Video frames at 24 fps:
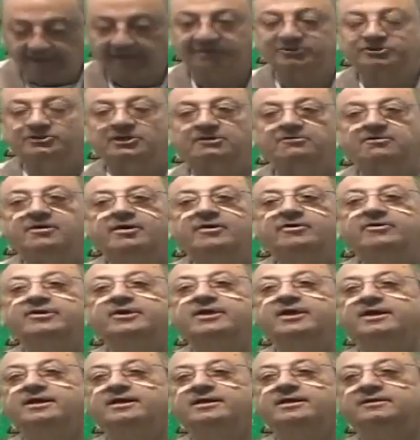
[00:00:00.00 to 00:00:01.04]

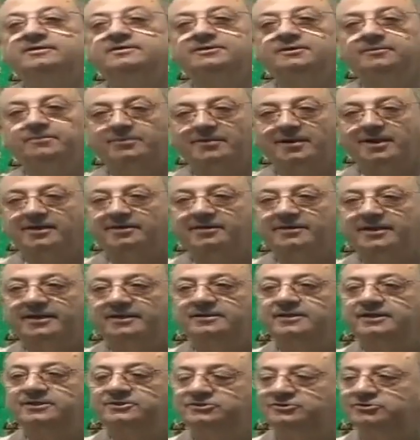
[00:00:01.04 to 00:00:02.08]
Ashavaria. They
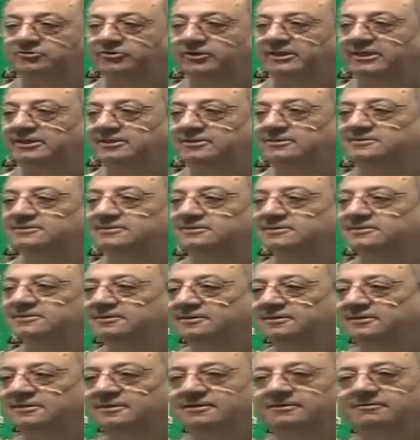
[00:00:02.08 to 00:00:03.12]
planted the streets
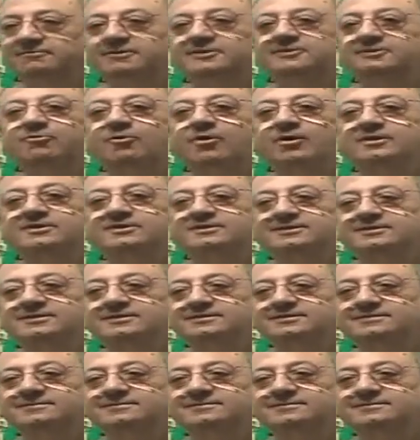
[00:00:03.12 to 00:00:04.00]
with what?